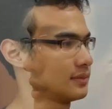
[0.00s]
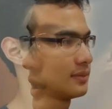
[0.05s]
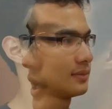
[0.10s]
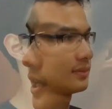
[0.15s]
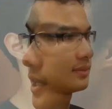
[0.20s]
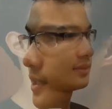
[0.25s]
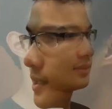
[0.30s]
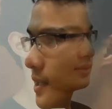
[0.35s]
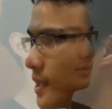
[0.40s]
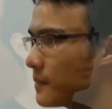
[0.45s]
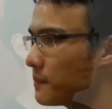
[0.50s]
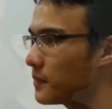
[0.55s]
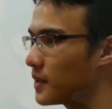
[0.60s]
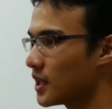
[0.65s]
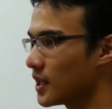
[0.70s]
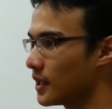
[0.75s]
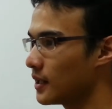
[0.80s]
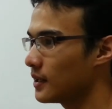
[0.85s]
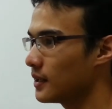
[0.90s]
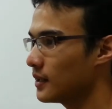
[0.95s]
They
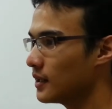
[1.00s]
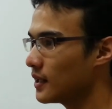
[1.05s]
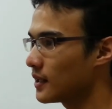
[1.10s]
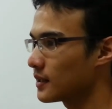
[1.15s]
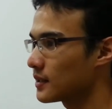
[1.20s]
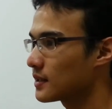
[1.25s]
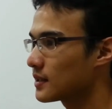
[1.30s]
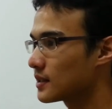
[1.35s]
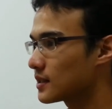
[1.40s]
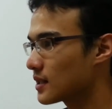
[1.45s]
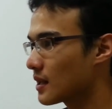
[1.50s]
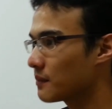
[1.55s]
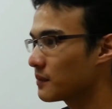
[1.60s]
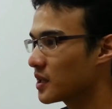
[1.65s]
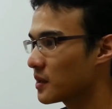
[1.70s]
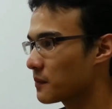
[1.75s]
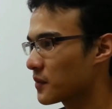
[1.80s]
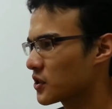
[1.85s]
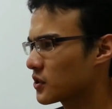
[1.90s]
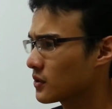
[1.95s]
deeply need
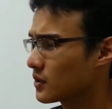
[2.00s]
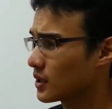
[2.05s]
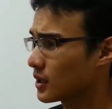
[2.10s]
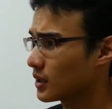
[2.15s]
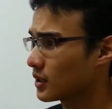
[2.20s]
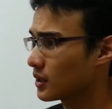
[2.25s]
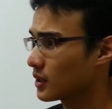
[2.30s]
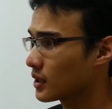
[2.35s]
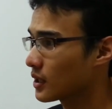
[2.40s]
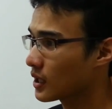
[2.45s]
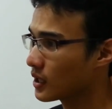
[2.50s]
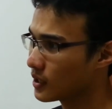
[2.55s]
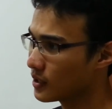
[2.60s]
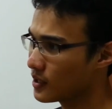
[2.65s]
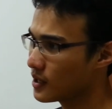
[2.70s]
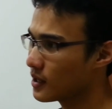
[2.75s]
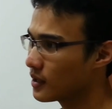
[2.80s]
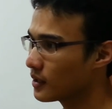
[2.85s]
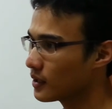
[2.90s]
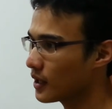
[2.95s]
something personal,
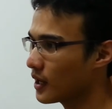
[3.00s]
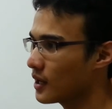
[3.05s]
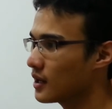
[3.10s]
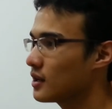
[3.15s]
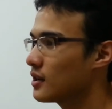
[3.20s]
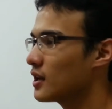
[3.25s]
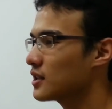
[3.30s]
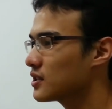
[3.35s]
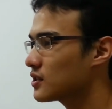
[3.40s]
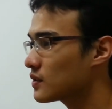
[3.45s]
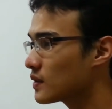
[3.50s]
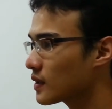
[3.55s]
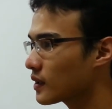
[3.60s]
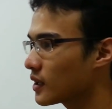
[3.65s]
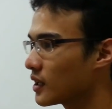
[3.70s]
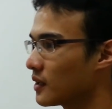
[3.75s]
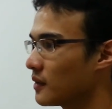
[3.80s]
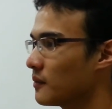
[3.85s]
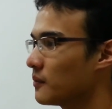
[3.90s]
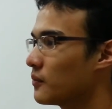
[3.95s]
clear and not
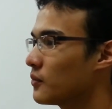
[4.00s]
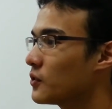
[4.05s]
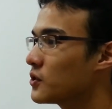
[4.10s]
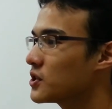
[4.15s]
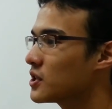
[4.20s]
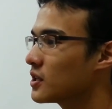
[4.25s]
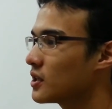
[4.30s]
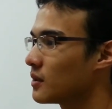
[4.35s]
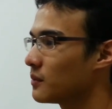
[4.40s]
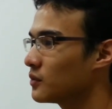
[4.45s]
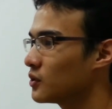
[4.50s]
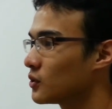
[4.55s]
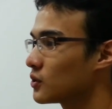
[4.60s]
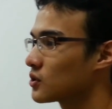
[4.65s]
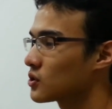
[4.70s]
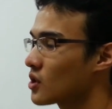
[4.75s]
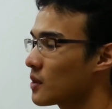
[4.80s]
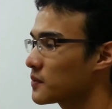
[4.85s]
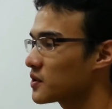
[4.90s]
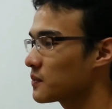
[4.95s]
strictly pushing them to
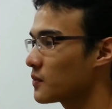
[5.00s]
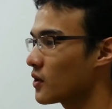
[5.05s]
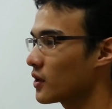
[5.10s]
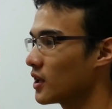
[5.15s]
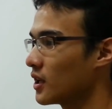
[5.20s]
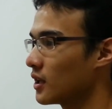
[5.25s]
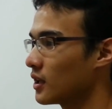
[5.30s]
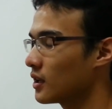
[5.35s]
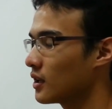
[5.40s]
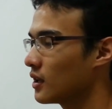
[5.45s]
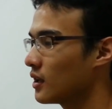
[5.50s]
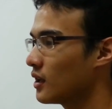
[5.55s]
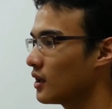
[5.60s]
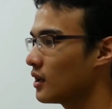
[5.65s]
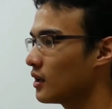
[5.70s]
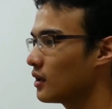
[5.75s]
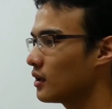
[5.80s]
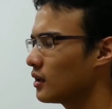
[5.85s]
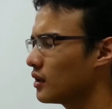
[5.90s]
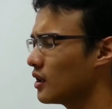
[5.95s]
stop
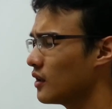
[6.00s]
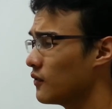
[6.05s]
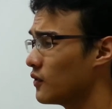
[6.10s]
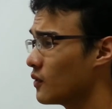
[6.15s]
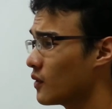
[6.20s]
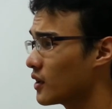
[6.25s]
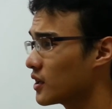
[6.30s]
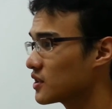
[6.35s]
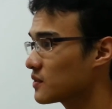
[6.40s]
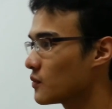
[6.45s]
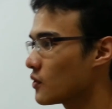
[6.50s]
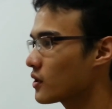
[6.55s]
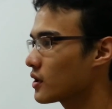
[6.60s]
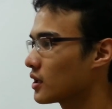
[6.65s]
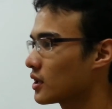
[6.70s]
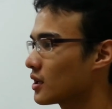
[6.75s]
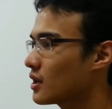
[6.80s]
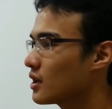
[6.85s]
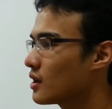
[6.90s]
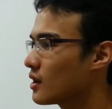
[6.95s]
smoking. If you are a
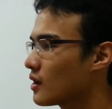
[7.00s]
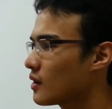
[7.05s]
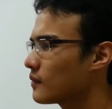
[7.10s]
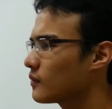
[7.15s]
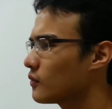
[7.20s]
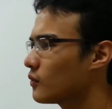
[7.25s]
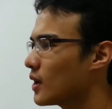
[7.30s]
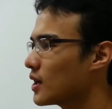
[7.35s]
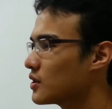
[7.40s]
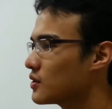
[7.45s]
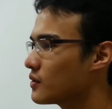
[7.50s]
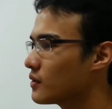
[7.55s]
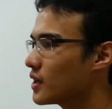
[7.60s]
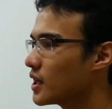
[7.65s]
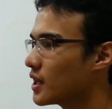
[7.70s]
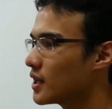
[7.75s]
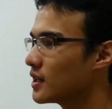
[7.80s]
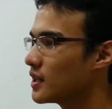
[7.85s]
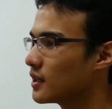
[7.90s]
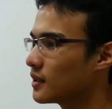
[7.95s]
smoker, what you
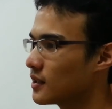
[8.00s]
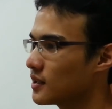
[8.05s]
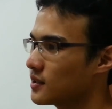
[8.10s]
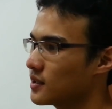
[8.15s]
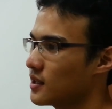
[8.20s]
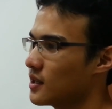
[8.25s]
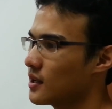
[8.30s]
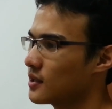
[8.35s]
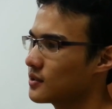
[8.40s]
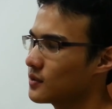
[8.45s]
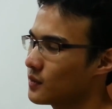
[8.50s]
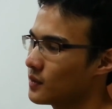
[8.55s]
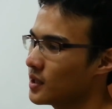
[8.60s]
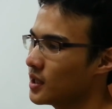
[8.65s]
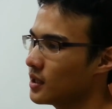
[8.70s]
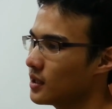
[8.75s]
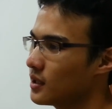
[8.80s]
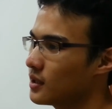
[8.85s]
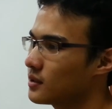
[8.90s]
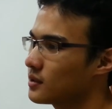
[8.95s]
really need is
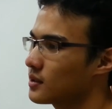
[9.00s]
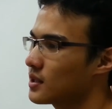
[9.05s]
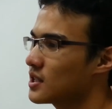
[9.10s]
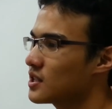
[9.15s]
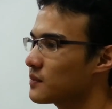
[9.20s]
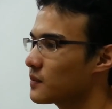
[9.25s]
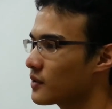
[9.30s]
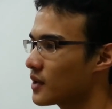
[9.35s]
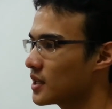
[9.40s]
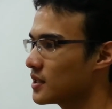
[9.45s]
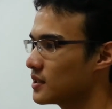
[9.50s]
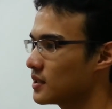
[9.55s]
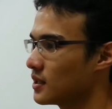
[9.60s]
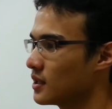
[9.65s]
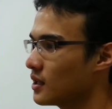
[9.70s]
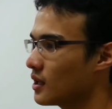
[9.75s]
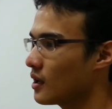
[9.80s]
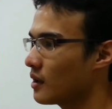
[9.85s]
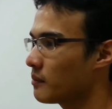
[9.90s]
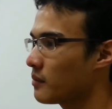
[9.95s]
actually a
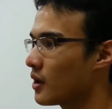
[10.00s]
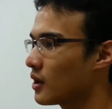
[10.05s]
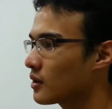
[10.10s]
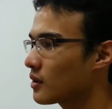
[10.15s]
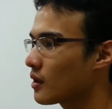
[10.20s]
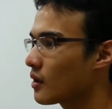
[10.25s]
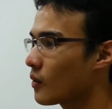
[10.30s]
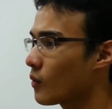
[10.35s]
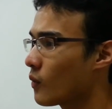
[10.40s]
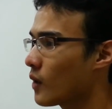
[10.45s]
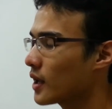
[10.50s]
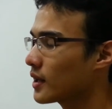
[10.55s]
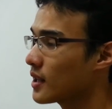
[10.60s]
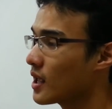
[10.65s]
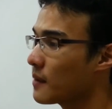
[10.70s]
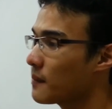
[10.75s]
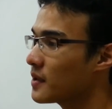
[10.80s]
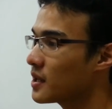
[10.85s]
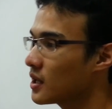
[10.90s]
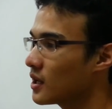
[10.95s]
transparency about what's
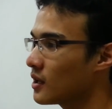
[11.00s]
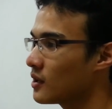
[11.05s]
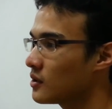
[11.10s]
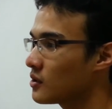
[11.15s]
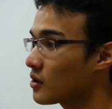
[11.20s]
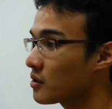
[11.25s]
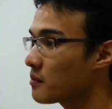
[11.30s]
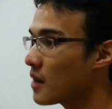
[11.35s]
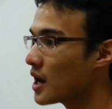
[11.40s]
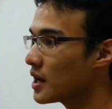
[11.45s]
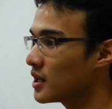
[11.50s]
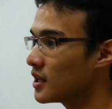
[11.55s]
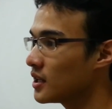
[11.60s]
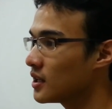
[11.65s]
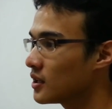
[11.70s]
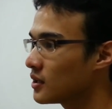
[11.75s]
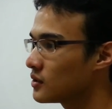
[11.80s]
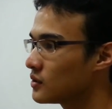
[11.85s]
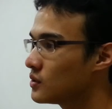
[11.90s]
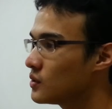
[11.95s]
happening in your body
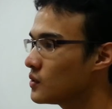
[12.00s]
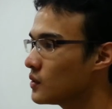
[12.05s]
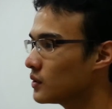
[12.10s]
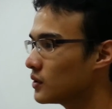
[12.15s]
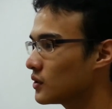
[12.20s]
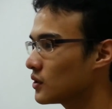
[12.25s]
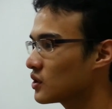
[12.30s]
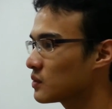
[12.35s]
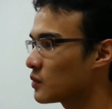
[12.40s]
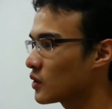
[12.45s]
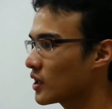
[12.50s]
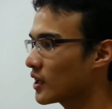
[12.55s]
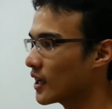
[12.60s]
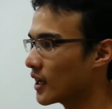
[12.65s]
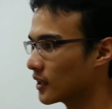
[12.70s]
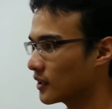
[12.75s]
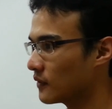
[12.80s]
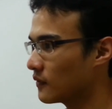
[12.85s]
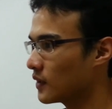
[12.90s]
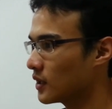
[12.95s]
due to smoking
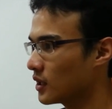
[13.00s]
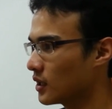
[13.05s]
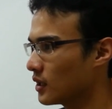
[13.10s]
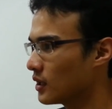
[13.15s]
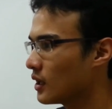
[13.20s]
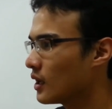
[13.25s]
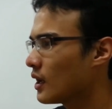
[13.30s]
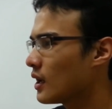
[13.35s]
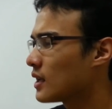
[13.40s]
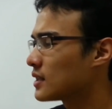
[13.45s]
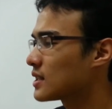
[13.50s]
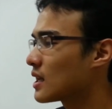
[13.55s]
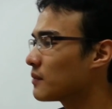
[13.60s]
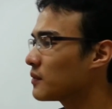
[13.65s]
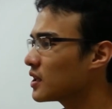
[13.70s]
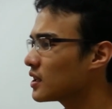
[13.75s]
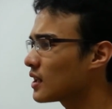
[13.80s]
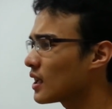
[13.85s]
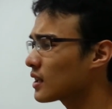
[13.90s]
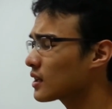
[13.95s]
activity,
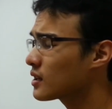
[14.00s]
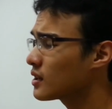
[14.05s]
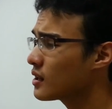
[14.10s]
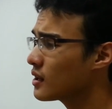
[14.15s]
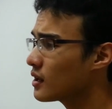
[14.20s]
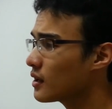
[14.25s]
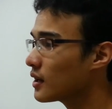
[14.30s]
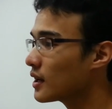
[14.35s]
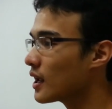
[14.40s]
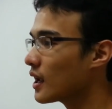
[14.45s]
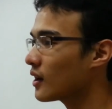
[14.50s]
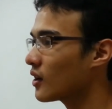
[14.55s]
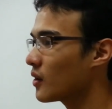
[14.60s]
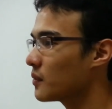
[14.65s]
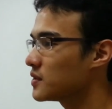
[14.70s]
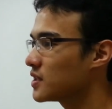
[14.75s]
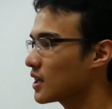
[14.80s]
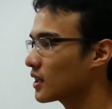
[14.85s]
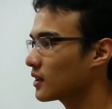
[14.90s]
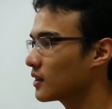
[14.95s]
something that clearly and
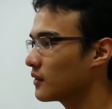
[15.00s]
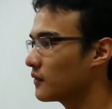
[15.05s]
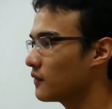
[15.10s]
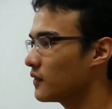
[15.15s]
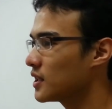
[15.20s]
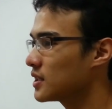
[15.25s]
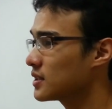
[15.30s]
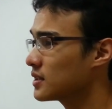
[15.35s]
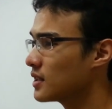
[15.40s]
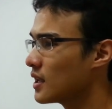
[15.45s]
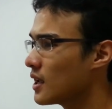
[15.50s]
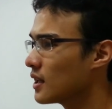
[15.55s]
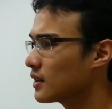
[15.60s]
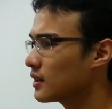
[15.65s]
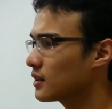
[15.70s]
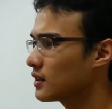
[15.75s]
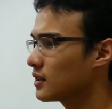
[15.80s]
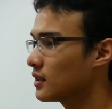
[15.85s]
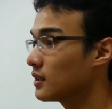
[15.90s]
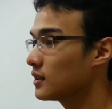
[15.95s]
objectively state
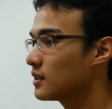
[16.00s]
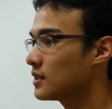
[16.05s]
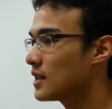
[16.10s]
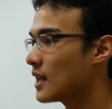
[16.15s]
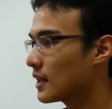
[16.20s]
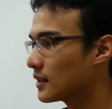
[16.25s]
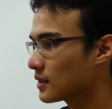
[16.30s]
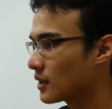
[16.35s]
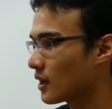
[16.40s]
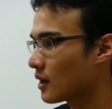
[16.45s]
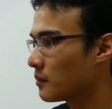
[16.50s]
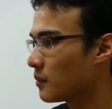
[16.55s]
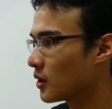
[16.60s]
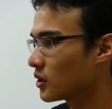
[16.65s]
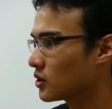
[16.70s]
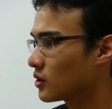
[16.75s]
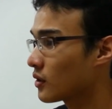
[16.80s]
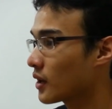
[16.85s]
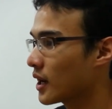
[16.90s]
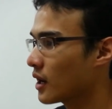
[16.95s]
the data
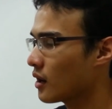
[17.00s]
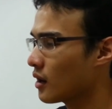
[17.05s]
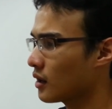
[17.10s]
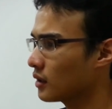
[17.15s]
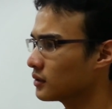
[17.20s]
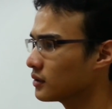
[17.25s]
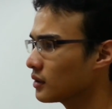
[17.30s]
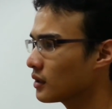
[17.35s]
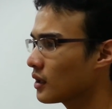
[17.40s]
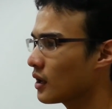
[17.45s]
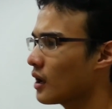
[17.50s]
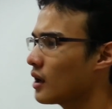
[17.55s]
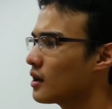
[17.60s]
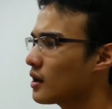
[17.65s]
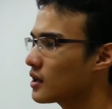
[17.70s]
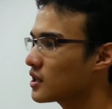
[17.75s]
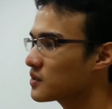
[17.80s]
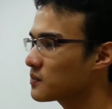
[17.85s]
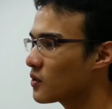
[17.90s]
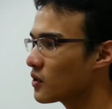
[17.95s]
about your health and
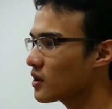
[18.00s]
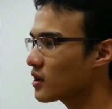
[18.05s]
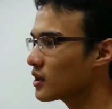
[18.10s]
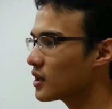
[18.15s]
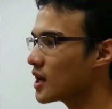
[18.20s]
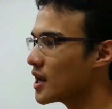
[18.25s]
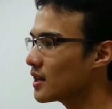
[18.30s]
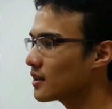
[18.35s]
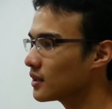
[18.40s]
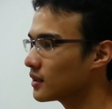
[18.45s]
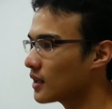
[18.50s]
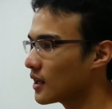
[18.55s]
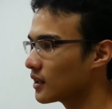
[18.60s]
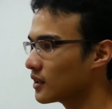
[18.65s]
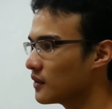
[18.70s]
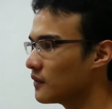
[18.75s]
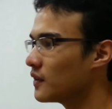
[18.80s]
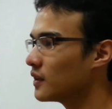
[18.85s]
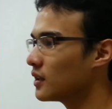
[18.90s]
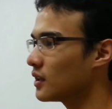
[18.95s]
other smoking-related
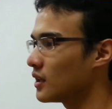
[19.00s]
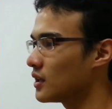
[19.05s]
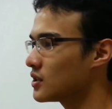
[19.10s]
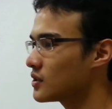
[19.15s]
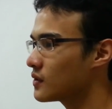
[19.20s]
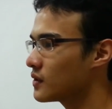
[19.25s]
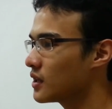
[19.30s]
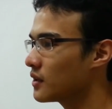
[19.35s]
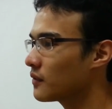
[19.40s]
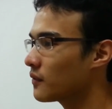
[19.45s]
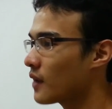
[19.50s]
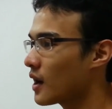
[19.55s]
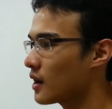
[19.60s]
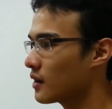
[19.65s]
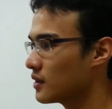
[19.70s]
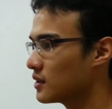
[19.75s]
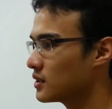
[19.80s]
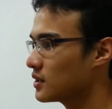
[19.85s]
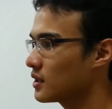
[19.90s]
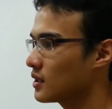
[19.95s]
activity including
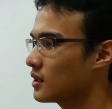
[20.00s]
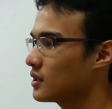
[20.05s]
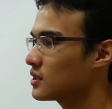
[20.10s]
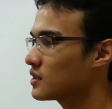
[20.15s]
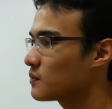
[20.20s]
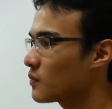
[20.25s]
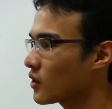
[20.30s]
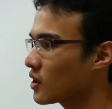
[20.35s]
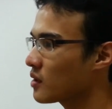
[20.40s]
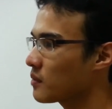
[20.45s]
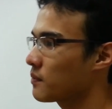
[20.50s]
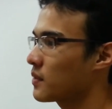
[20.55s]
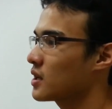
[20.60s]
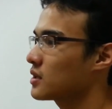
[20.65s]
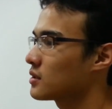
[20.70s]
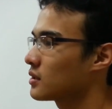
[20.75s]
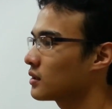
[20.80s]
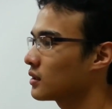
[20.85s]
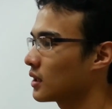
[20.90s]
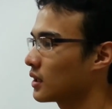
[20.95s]
financial, smoking
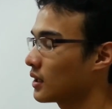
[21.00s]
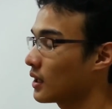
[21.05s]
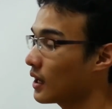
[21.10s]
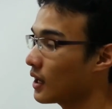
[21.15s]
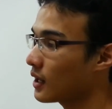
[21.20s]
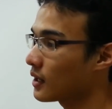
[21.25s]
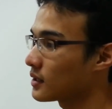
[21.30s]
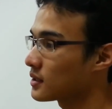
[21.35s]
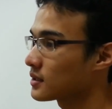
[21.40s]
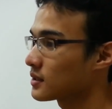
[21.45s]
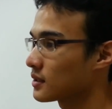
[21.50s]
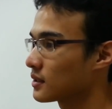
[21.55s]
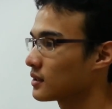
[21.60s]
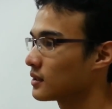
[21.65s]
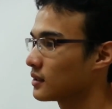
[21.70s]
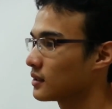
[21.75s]
pattern, and else.